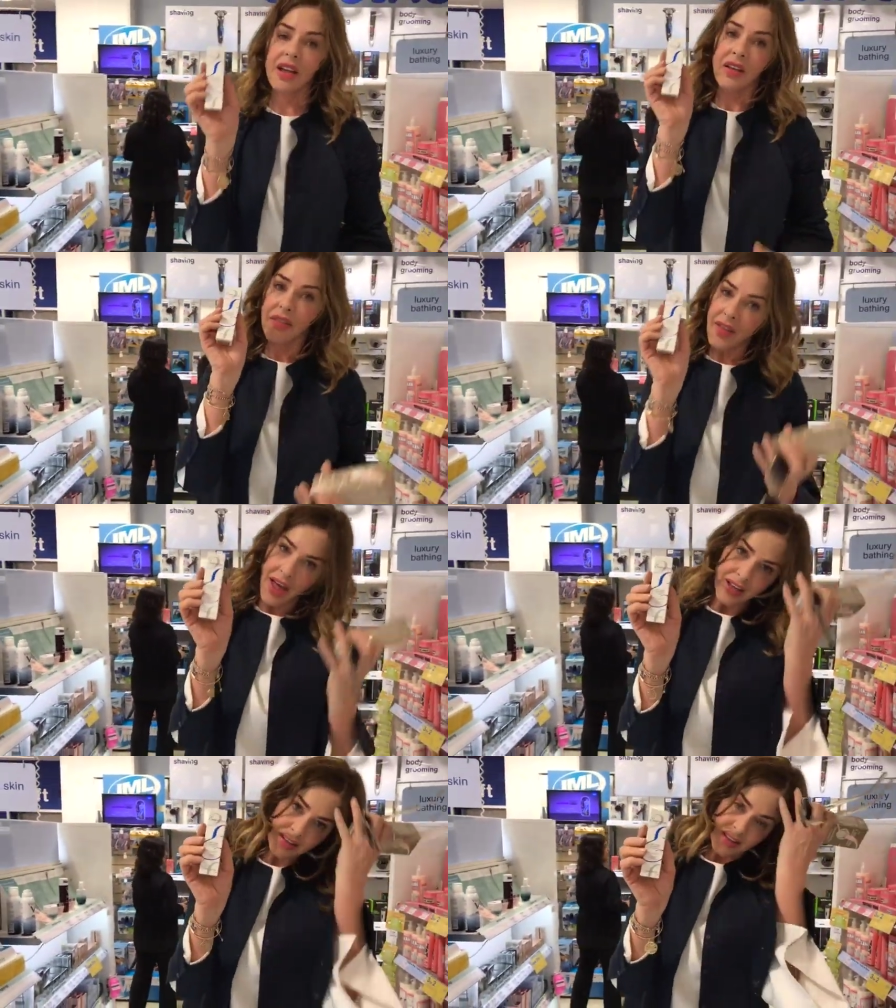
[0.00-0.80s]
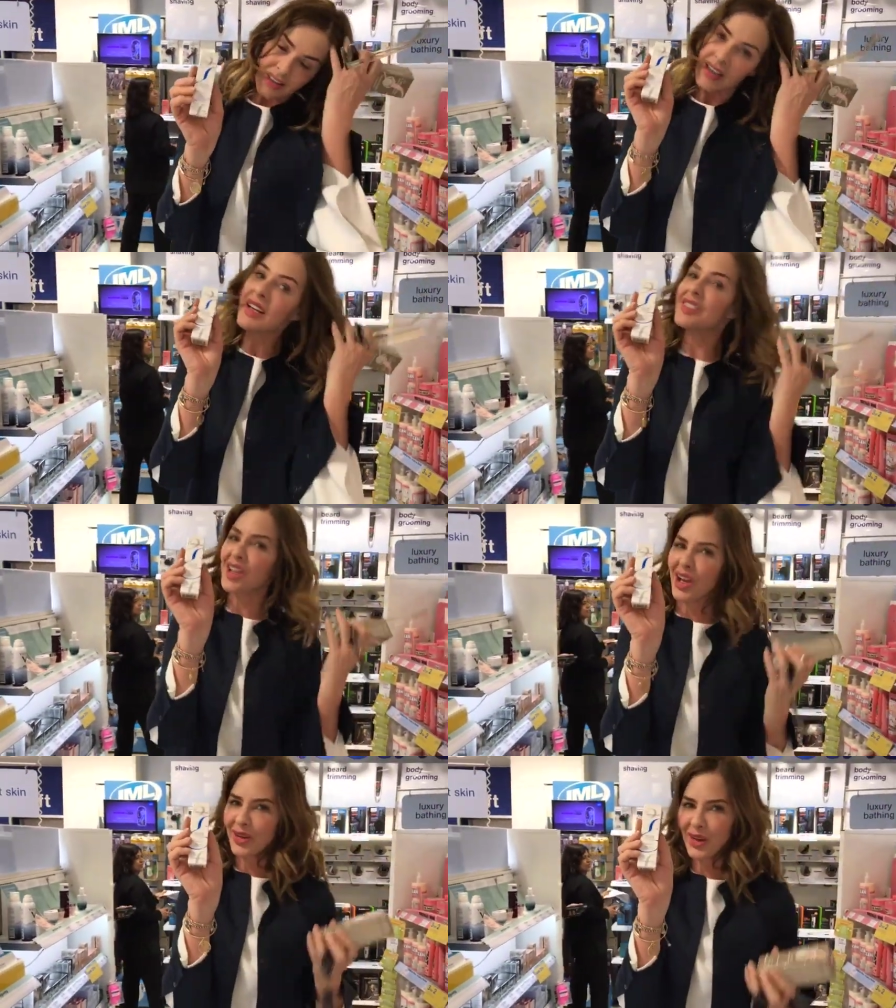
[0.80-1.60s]
thing. That is
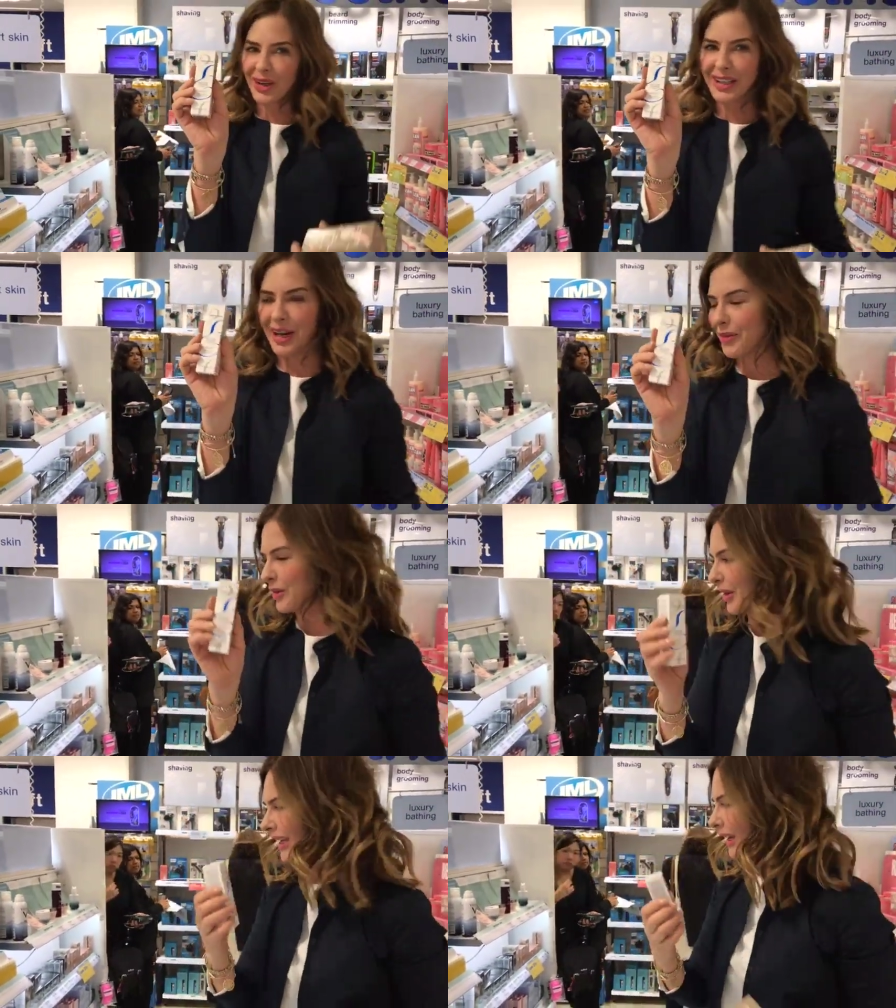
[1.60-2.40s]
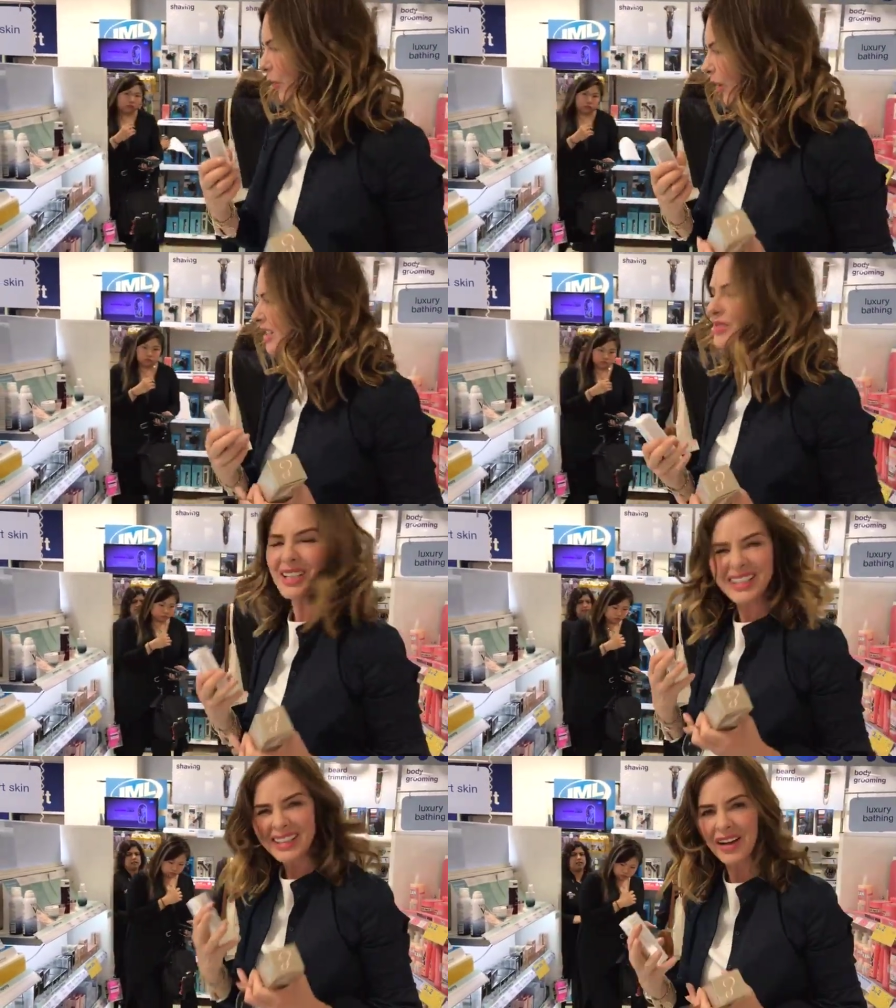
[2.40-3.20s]
going on holiday with me. When you
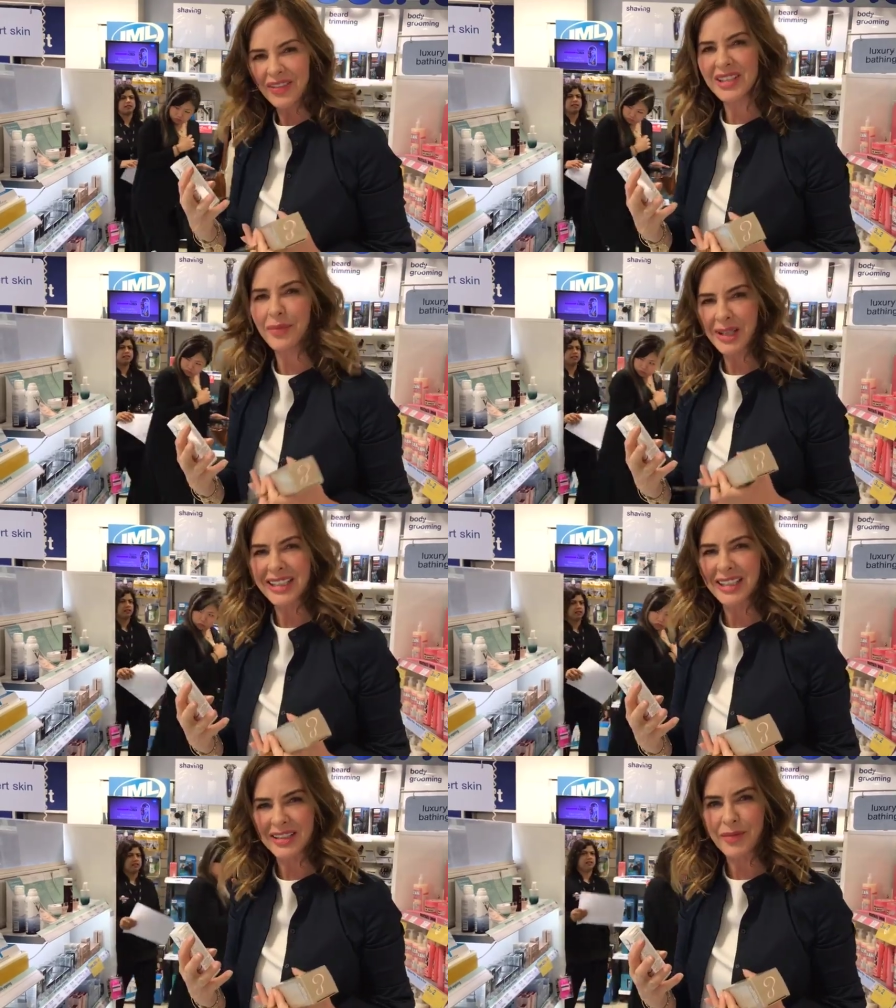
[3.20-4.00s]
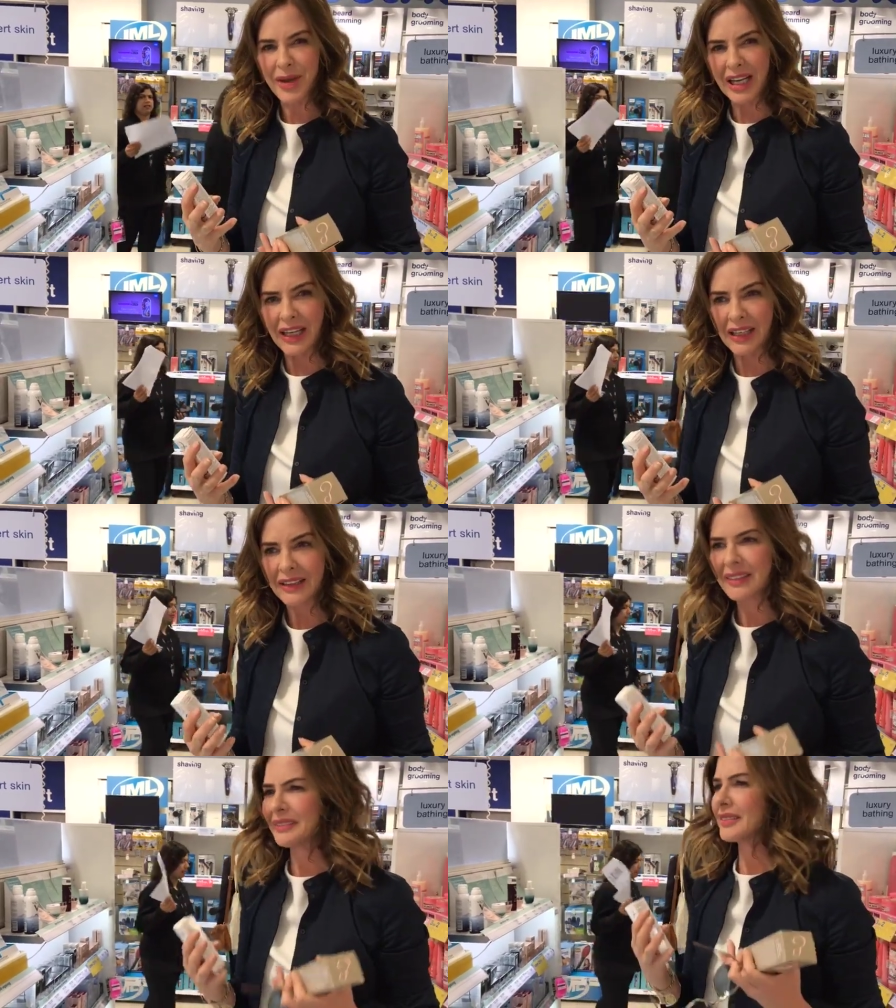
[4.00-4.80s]
discover somebody does a mini,
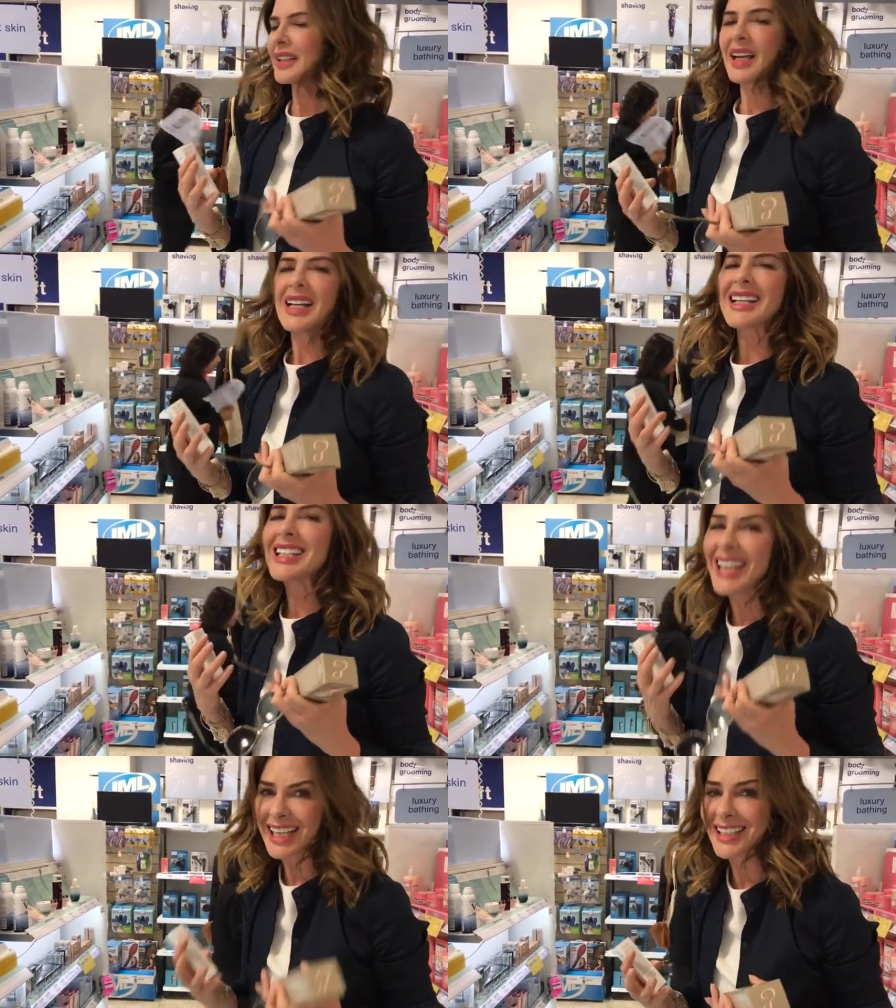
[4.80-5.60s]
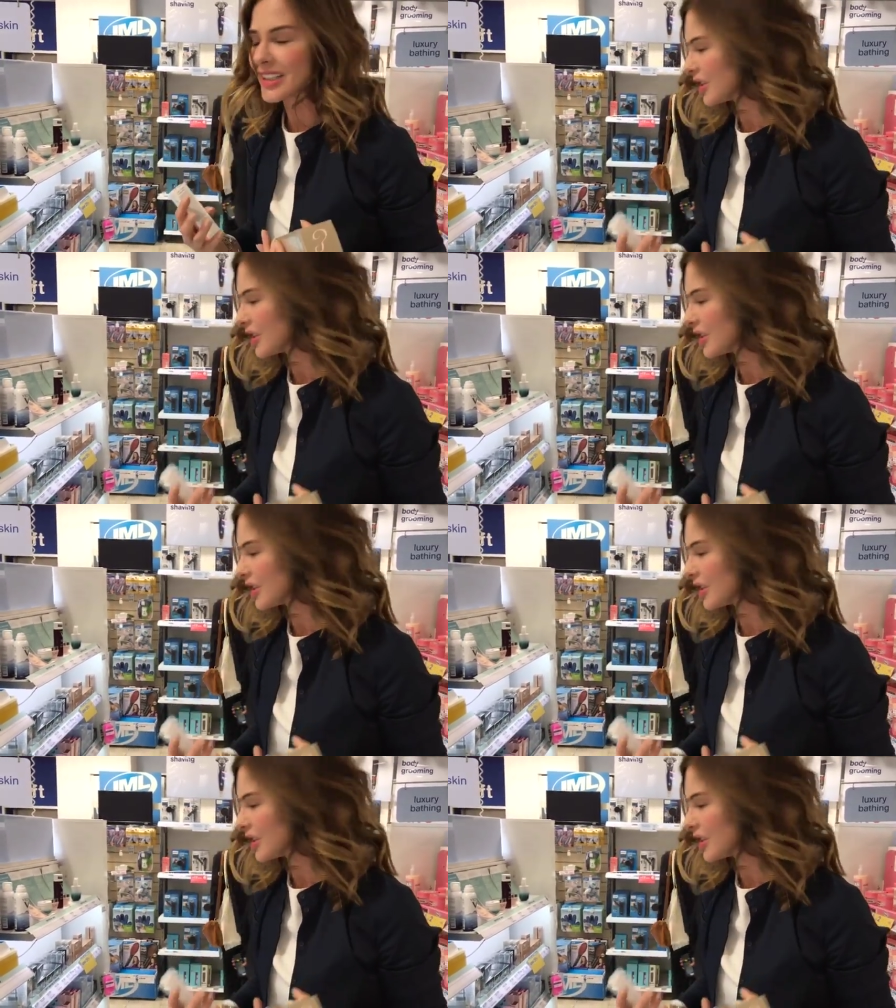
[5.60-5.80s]
get it,